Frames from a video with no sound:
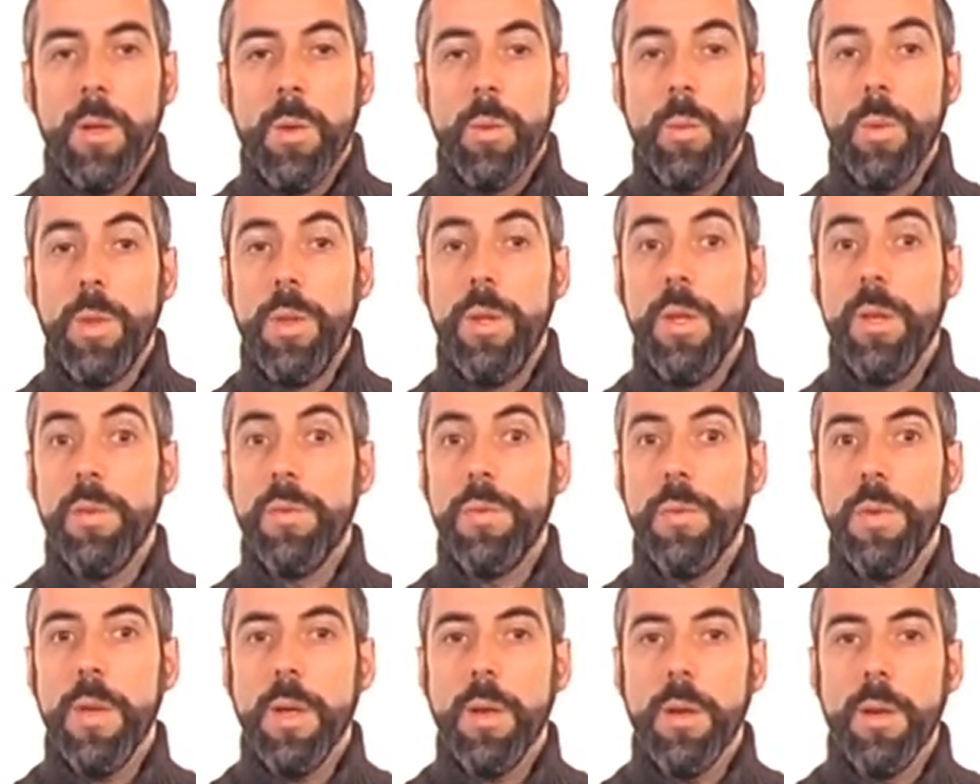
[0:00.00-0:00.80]
With
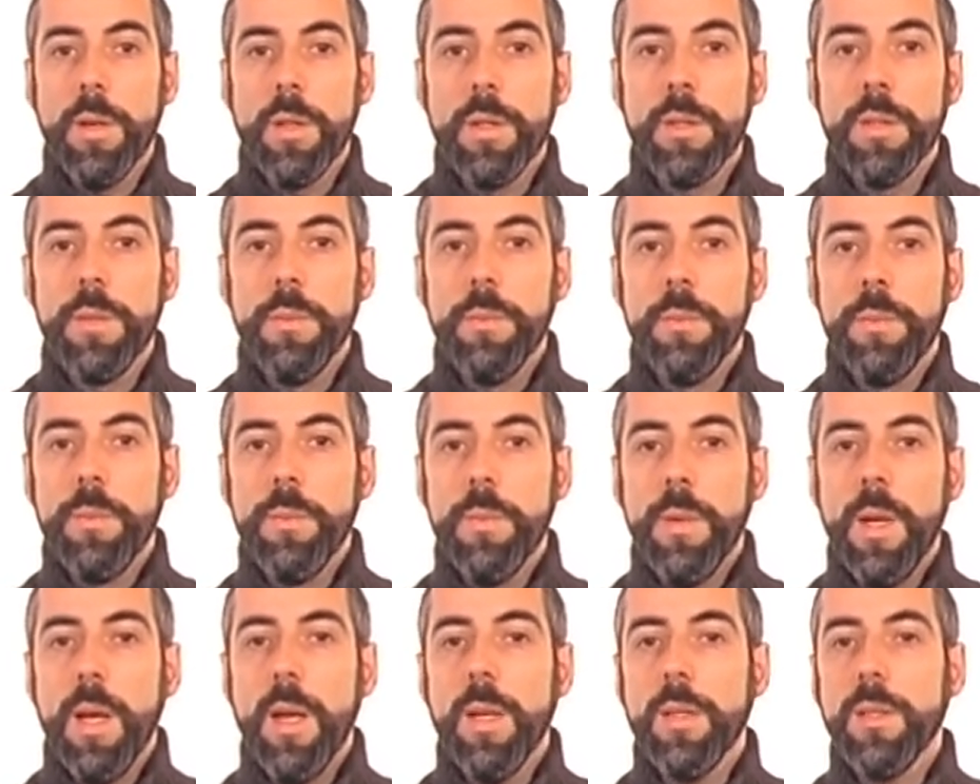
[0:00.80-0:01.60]
these figures,
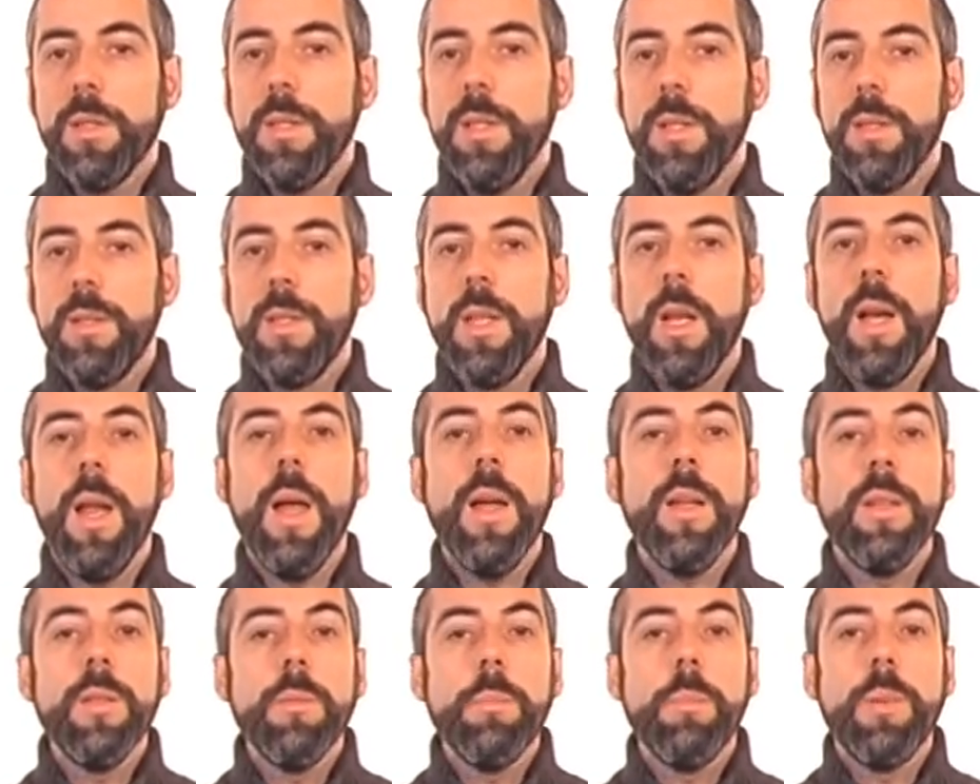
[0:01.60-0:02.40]
and since the
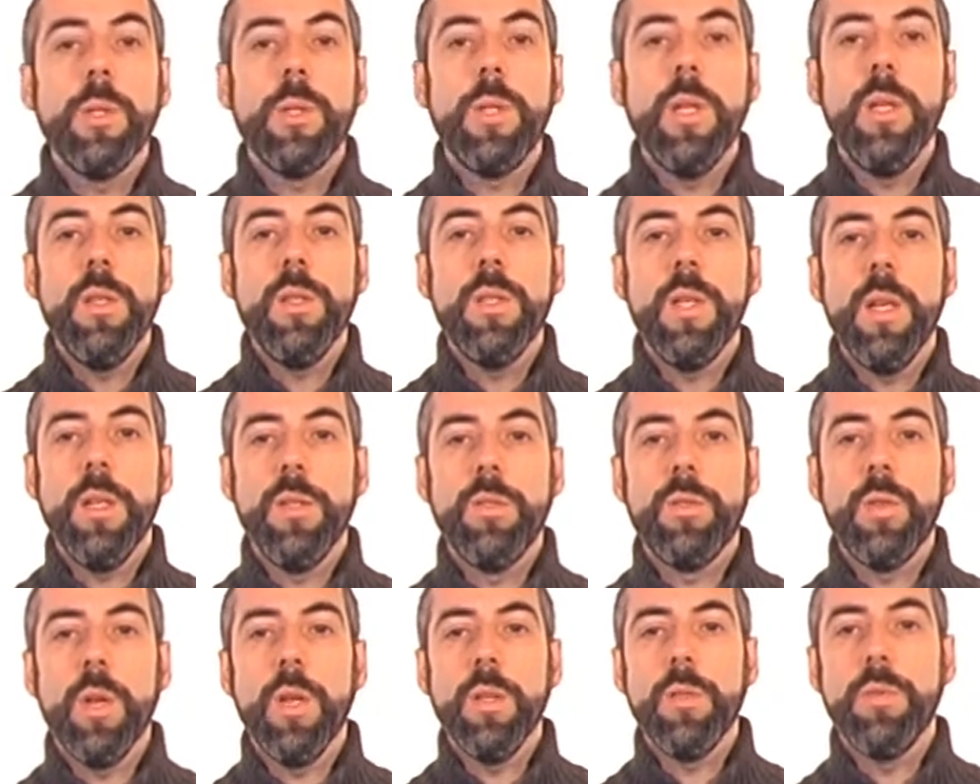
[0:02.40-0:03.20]
land
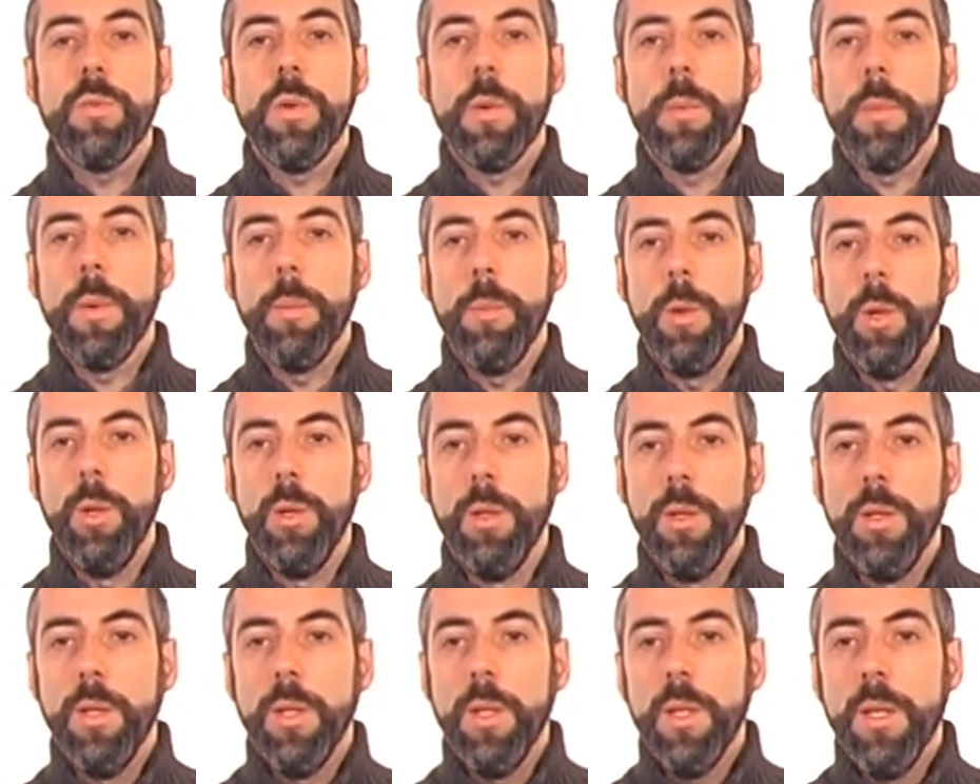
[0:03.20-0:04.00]
potentially
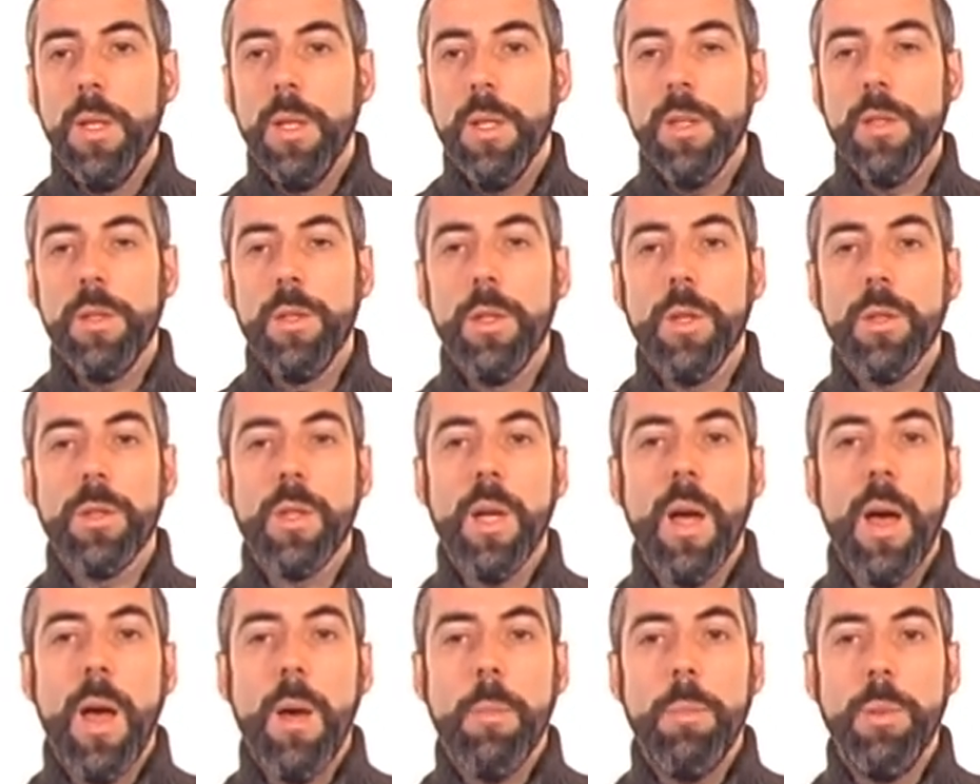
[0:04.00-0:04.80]
transformable is
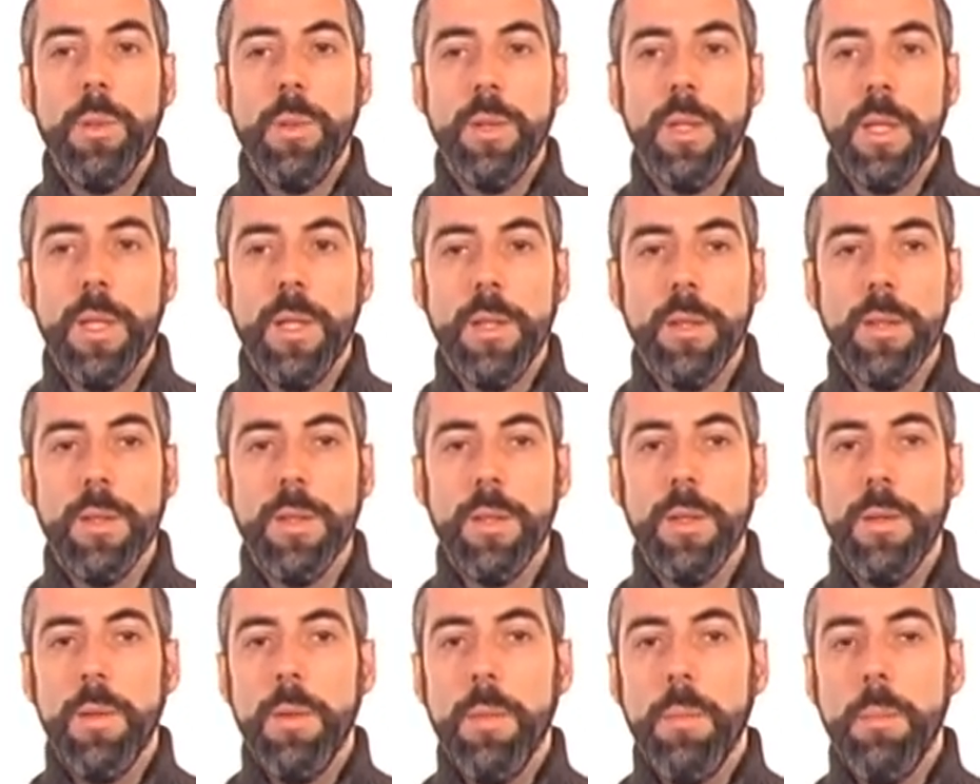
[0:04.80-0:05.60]
not
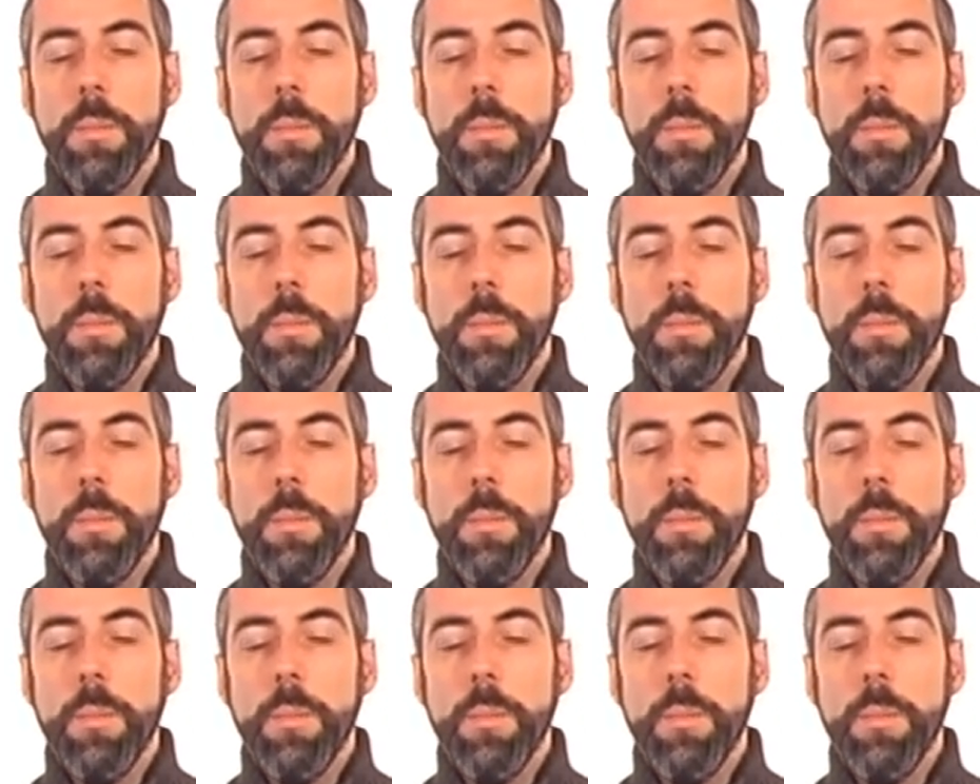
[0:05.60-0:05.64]
abundant,